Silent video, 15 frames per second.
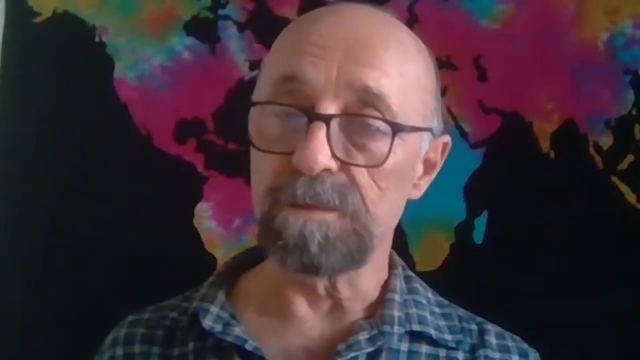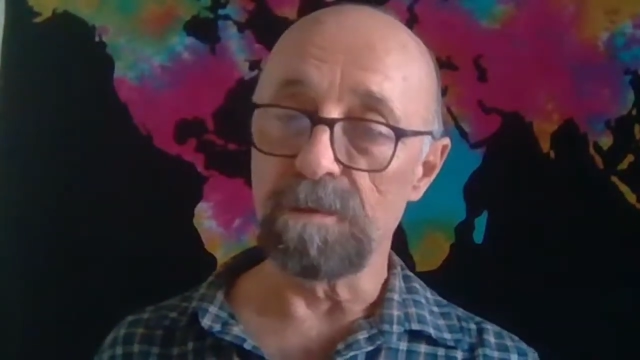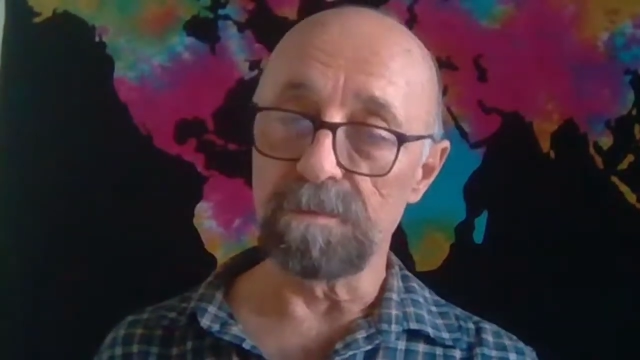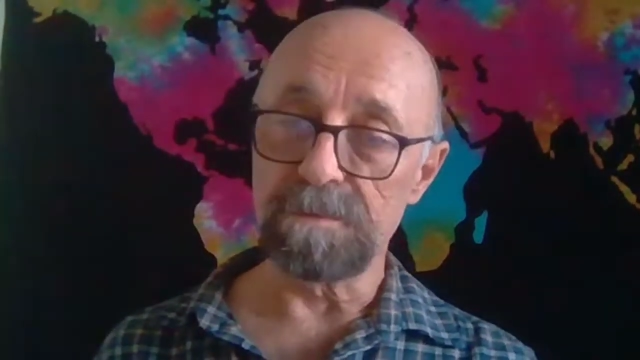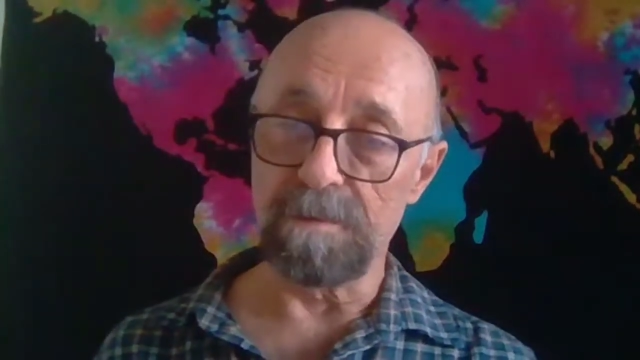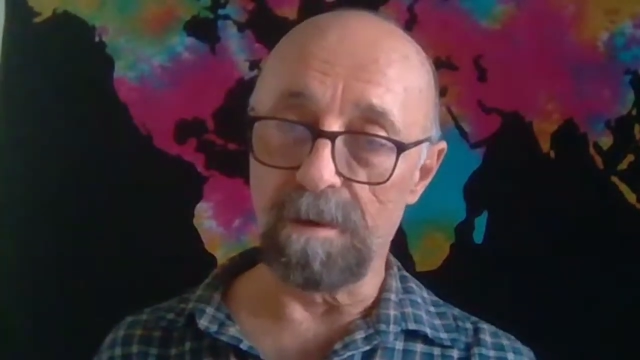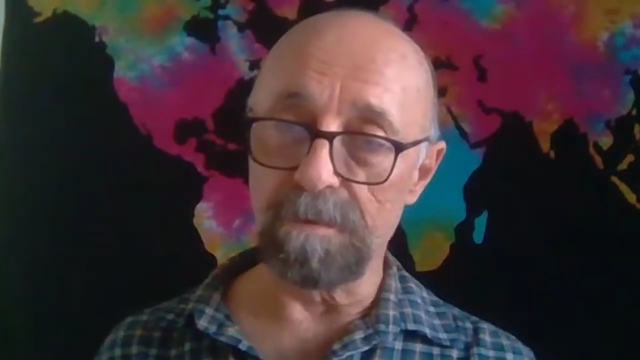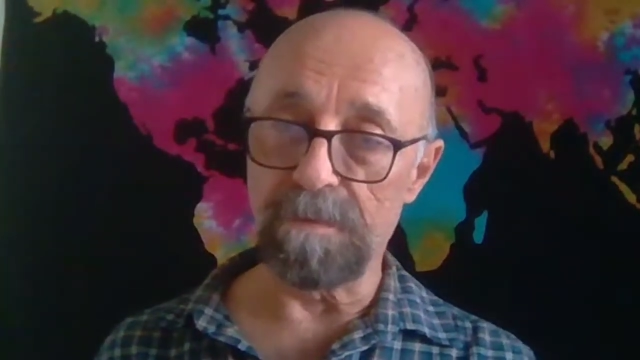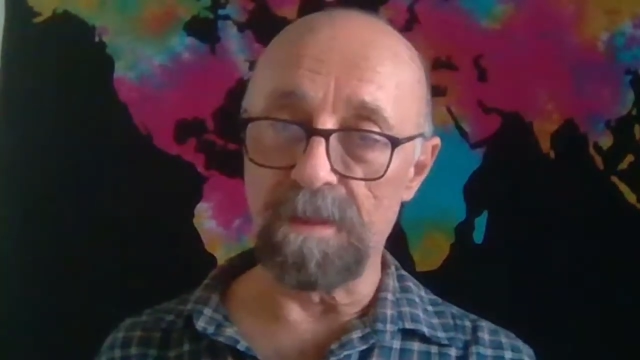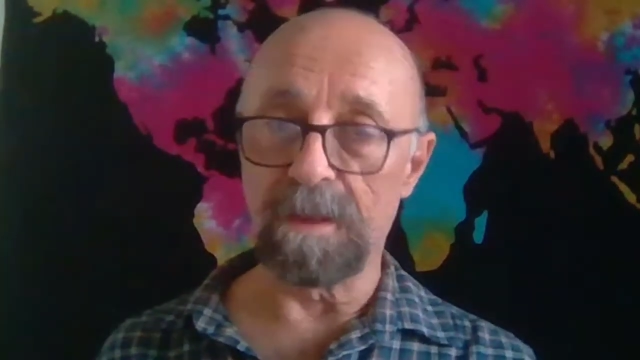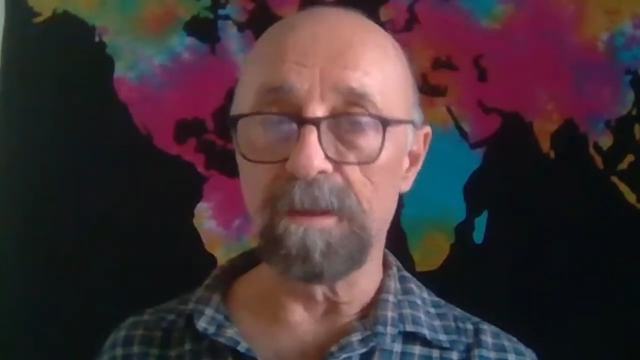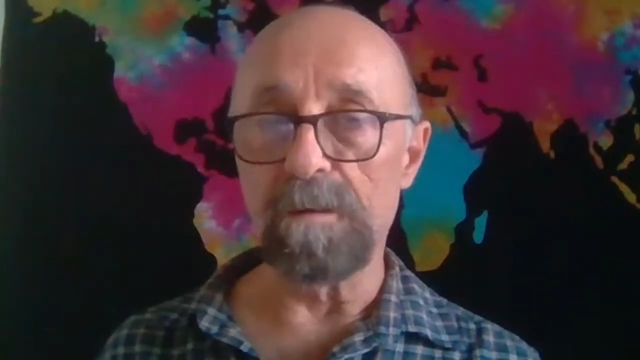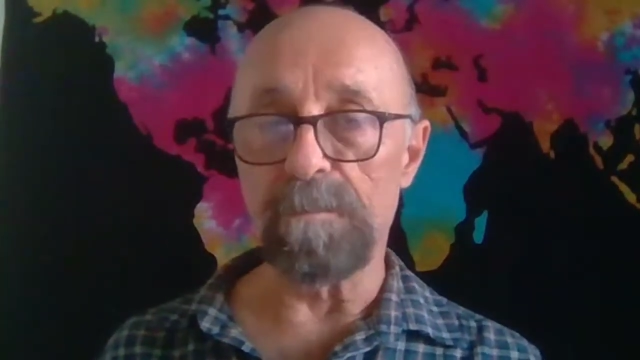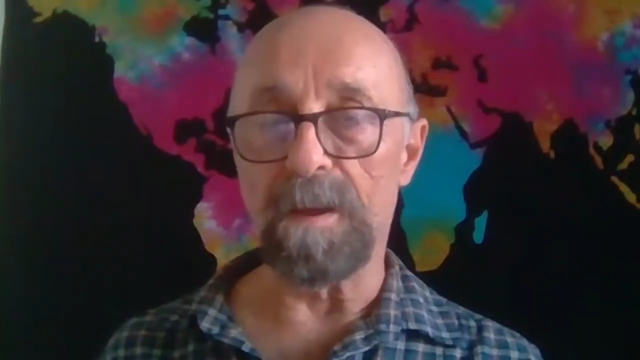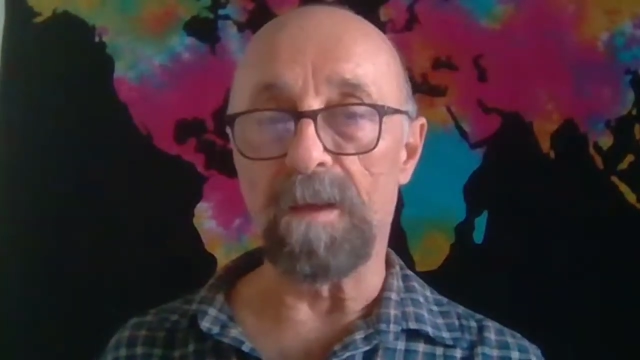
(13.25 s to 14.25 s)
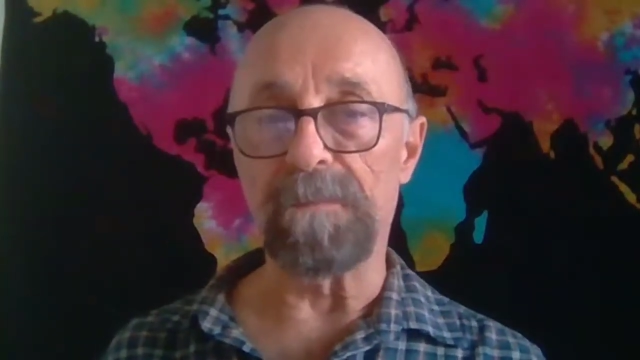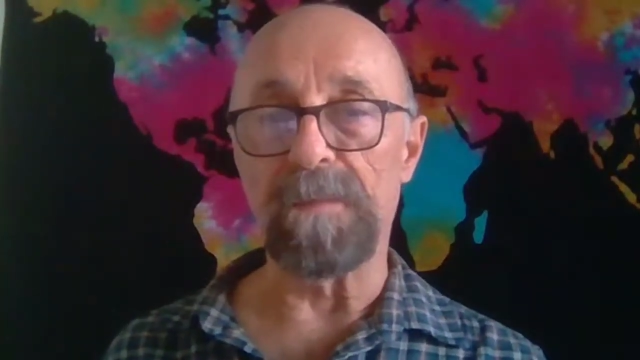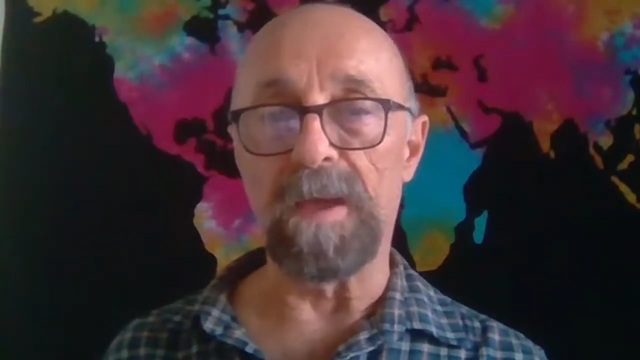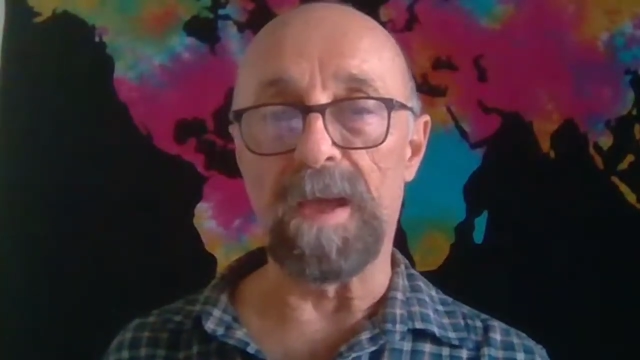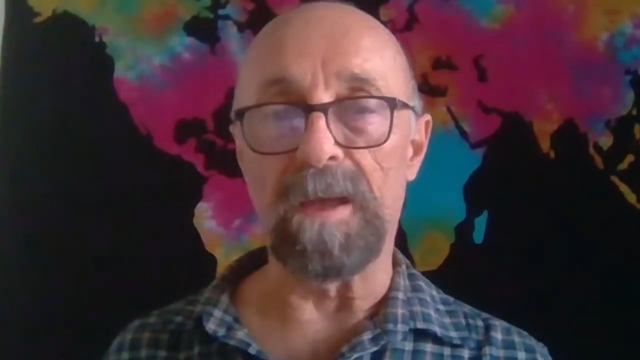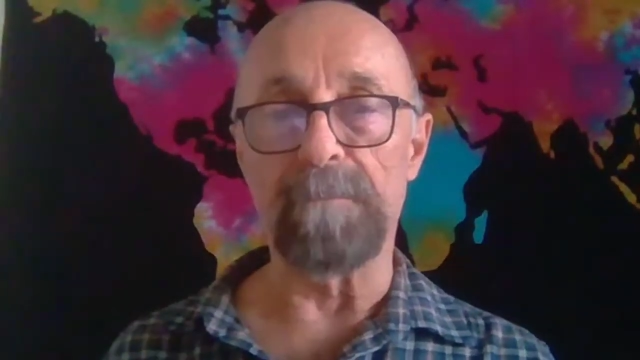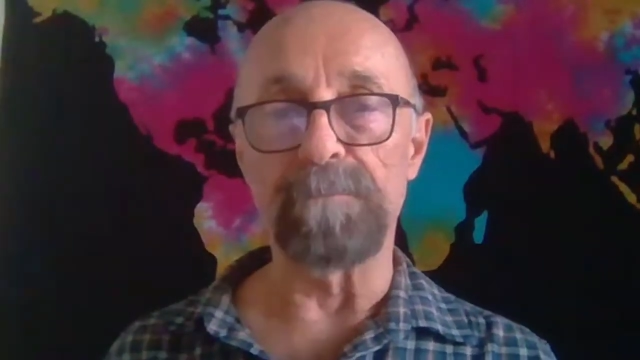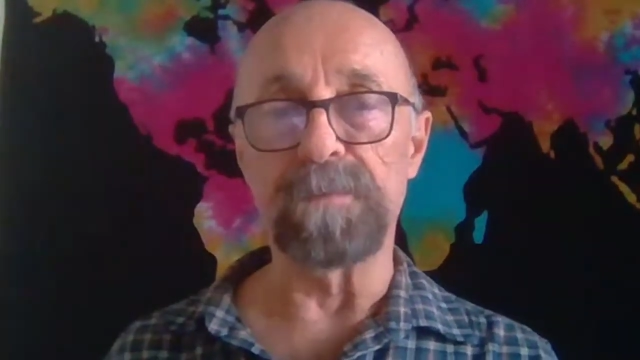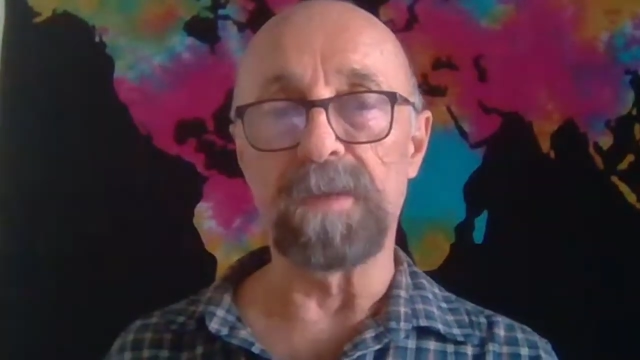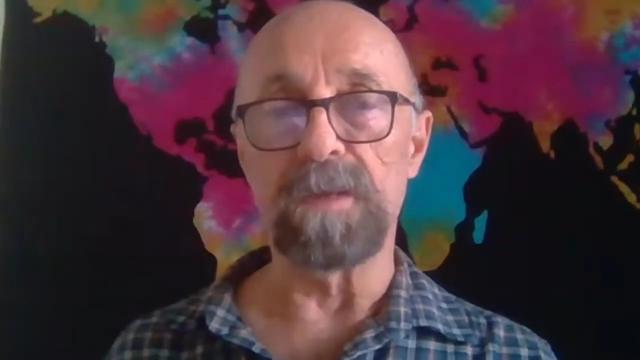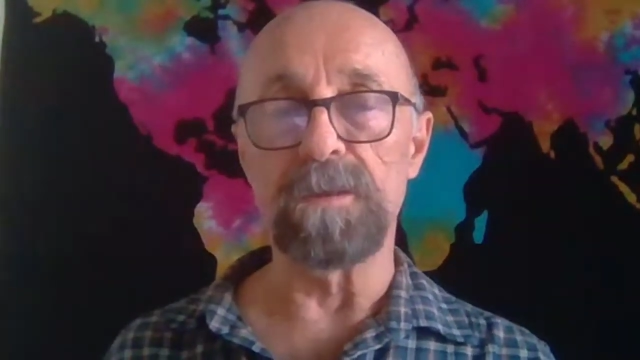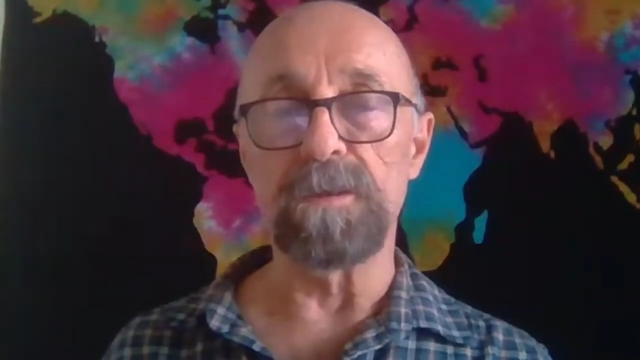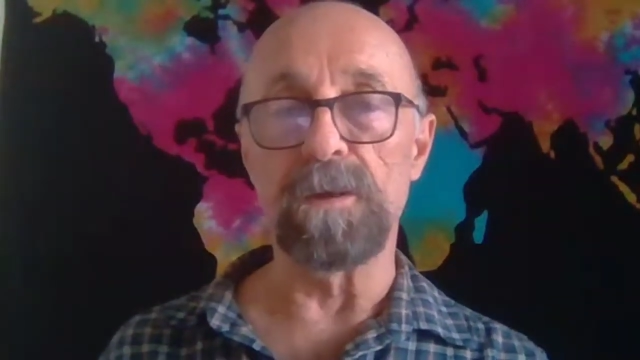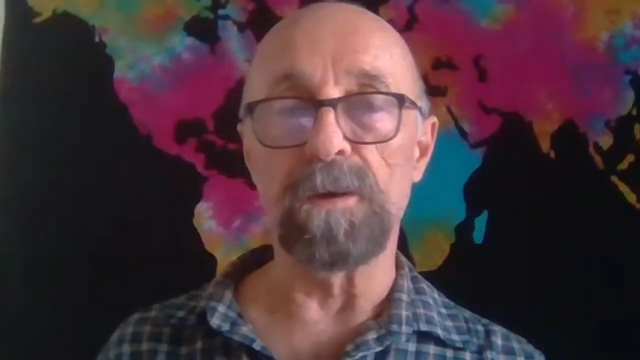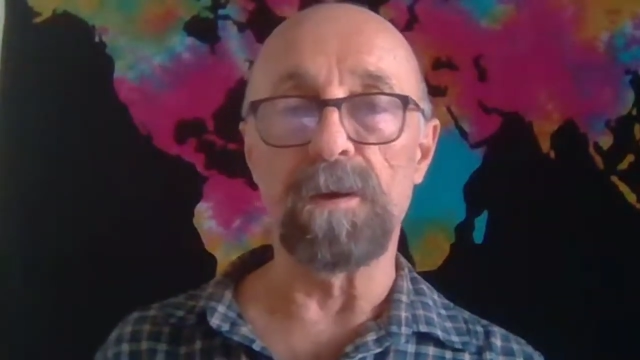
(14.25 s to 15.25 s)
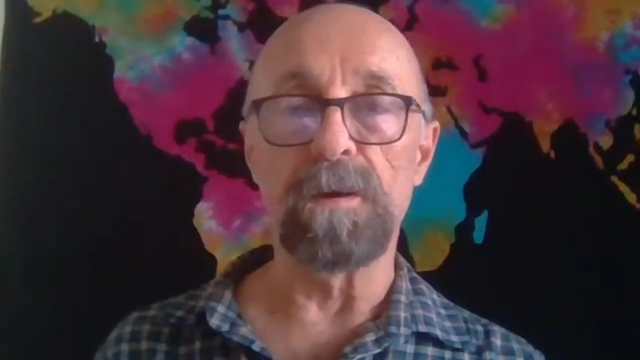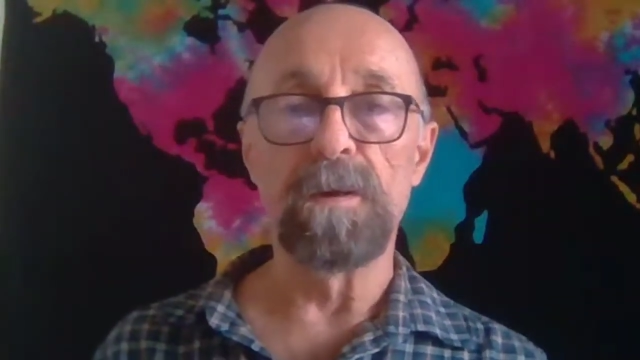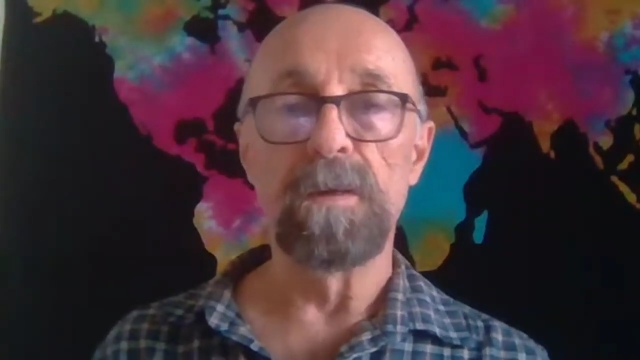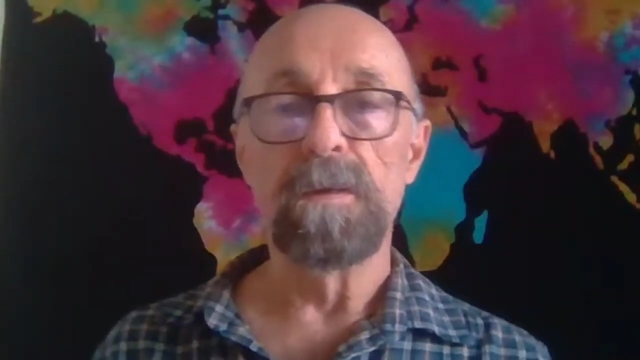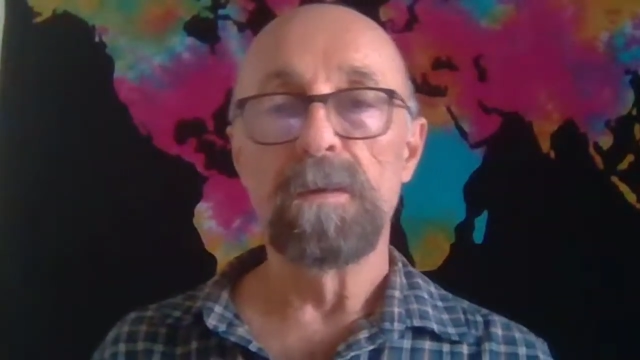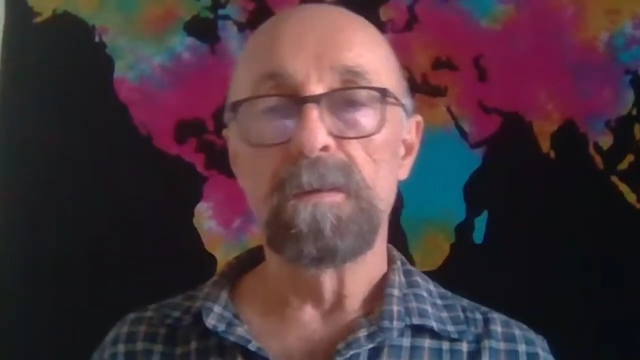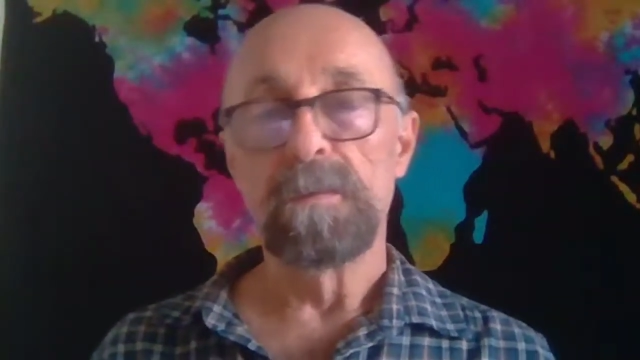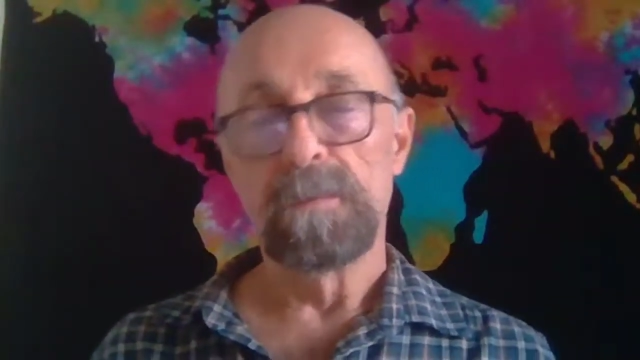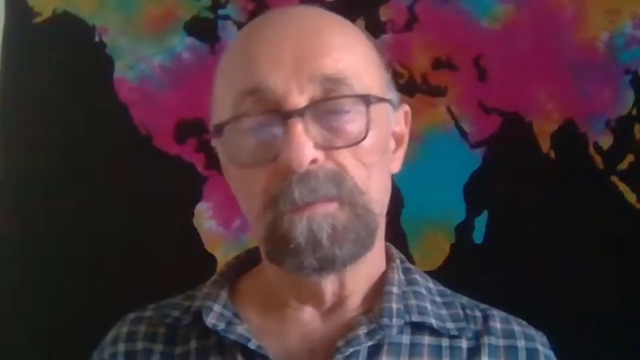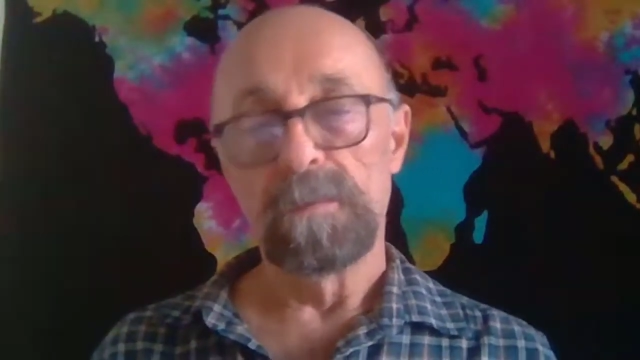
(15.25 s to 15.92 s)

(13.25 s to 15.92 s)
So start thinking about that, getting your,